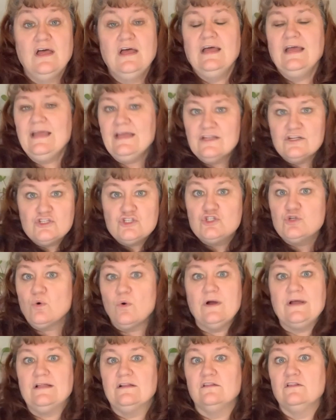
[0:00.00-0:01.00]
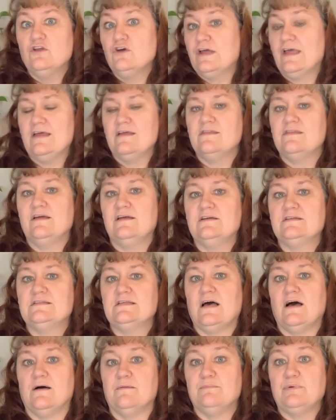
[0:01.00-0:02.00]
Enjoy looking things
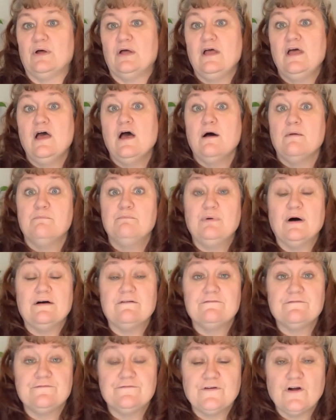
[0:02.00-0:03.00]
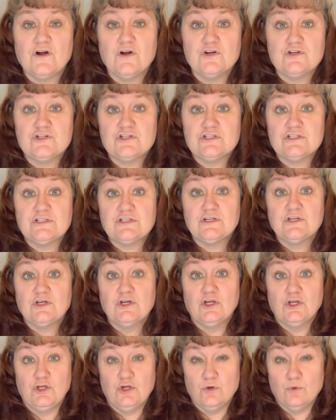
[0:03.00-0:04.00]
up but first
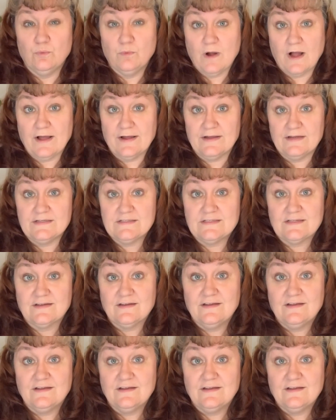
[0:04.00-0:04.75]
you write.